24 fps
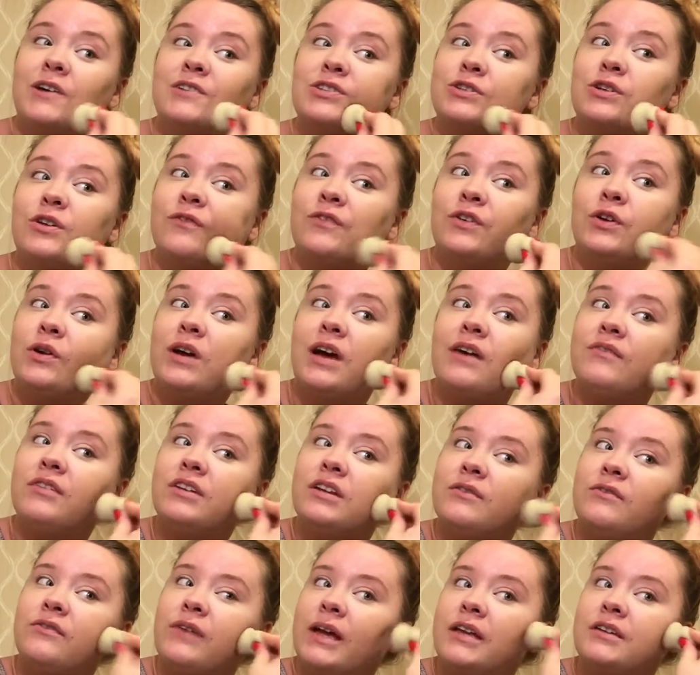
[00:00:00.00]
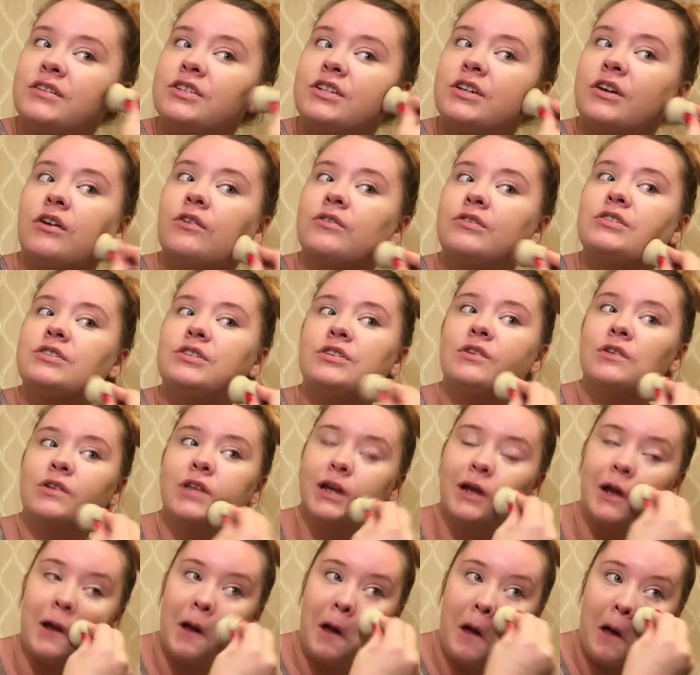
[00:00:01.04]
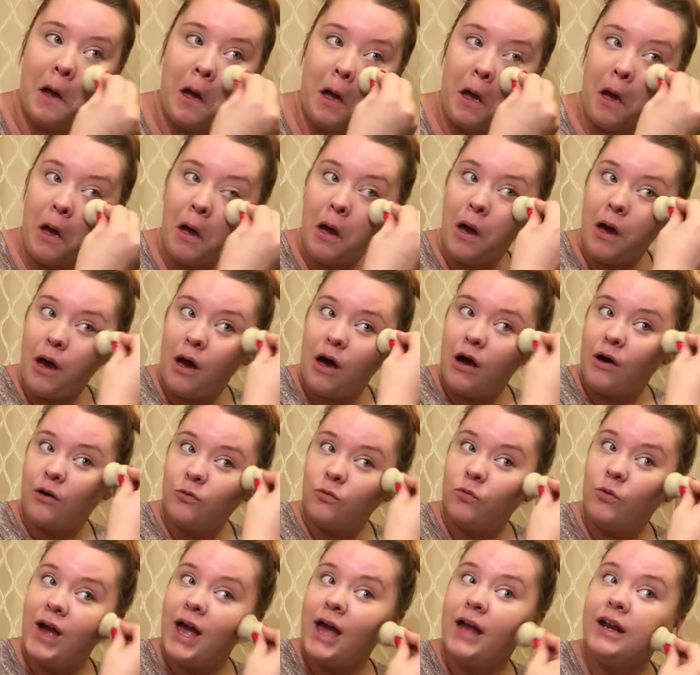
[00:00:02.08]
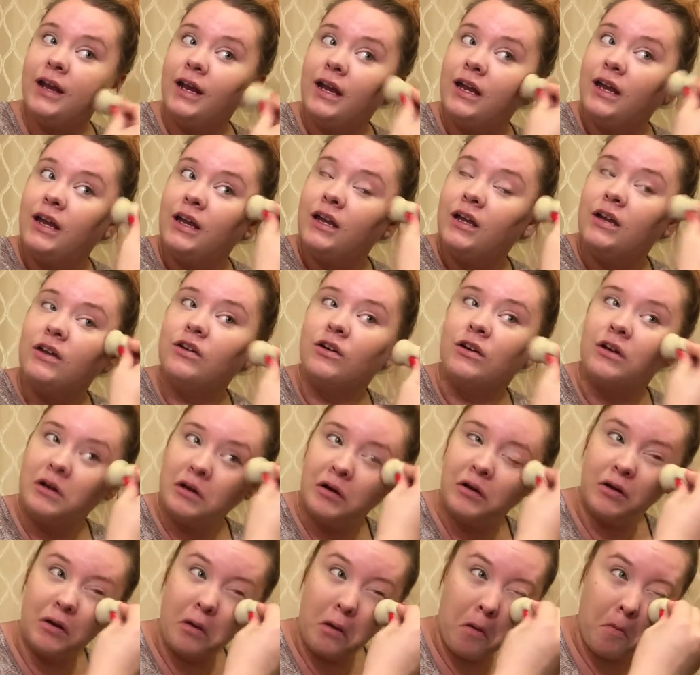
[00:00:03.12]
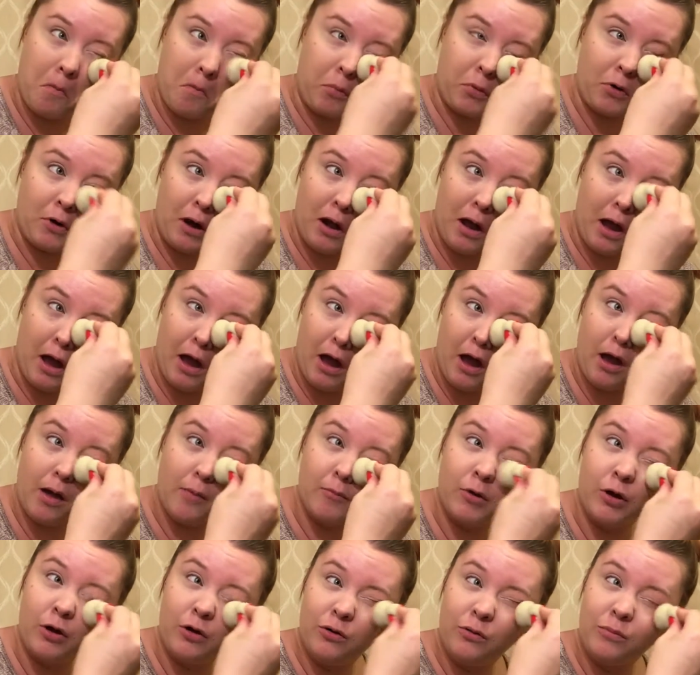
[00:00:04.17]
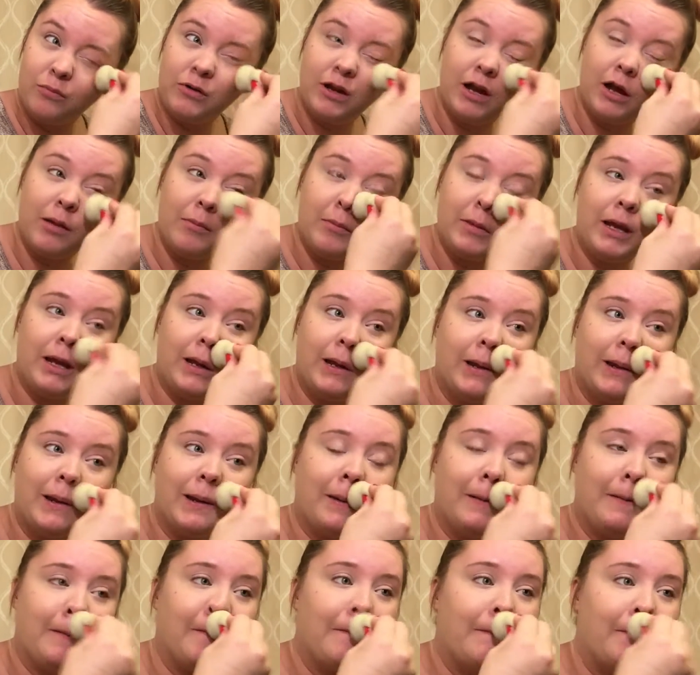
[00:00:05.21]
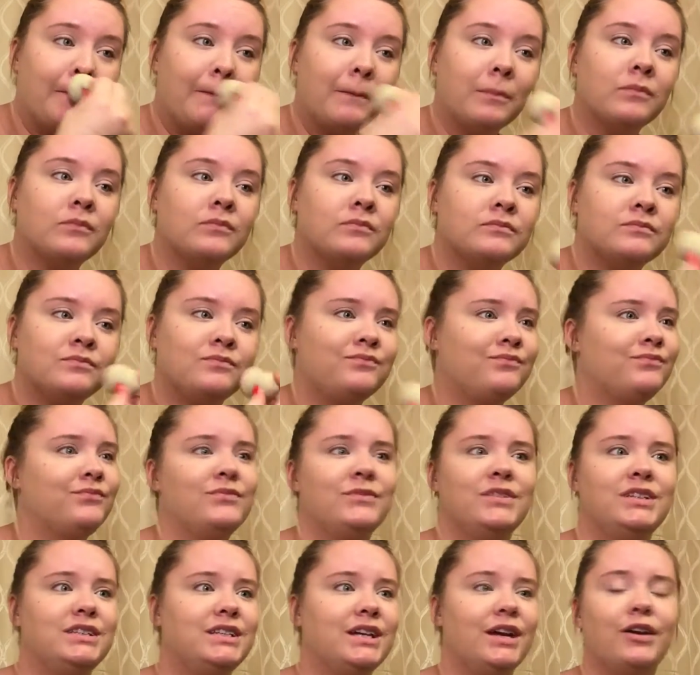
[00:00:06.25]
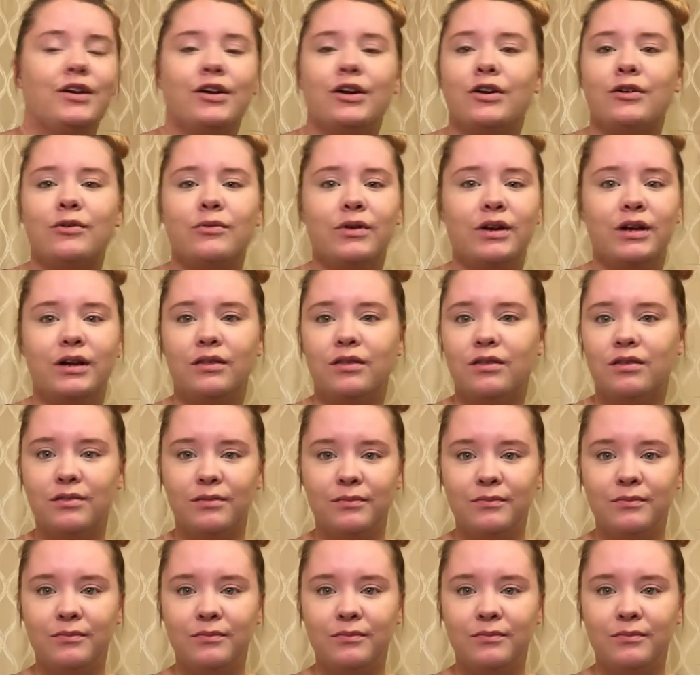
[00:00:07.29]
So if you have an event to go to, like a wedding or a prom, homecoming, dinner with